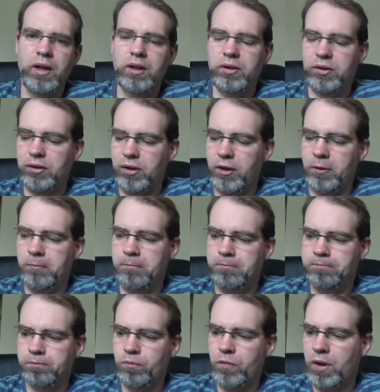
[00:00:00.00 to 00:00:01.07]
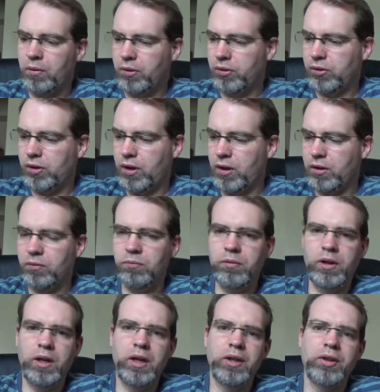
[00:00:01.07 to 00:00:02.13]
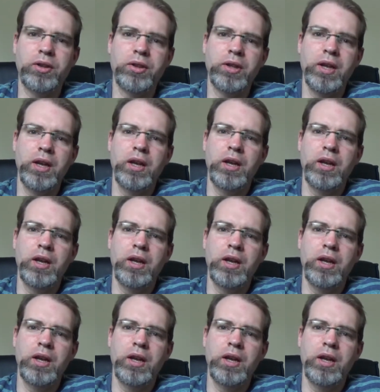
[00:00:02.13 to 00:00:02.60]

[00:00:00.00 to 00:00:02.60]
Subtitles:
So we'll start with,